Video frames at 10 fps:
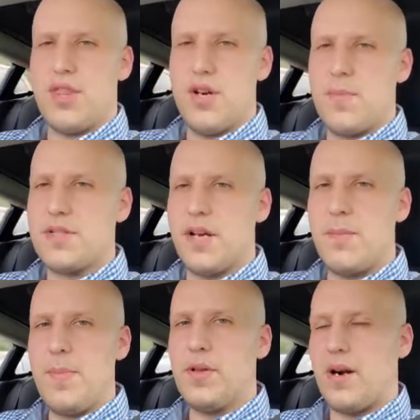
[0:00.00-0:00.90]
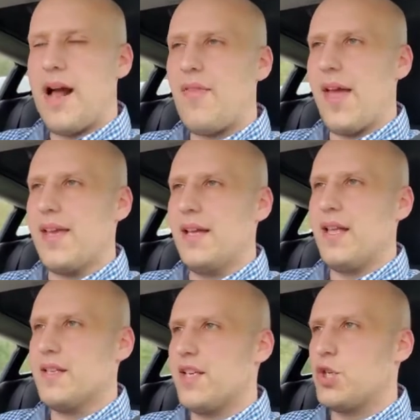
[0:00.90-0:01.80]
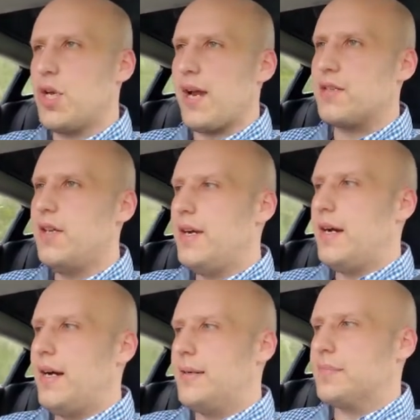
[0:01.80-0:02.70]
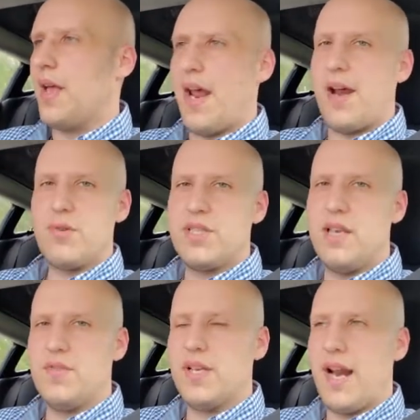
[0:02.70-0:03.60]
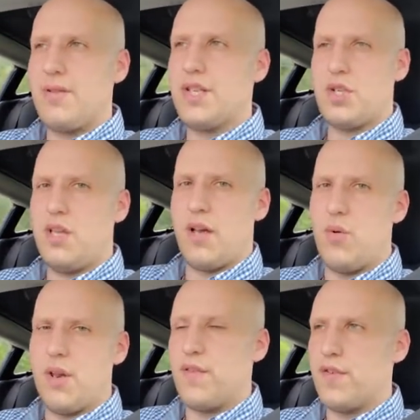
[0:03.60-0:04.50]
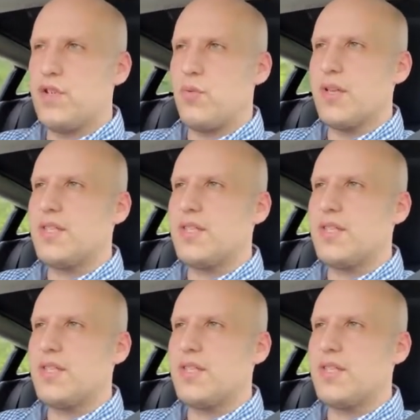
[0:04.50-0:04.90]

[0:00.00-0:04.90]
30% of people are on that yet, last I checked. And I received it. I was actually one of the first ones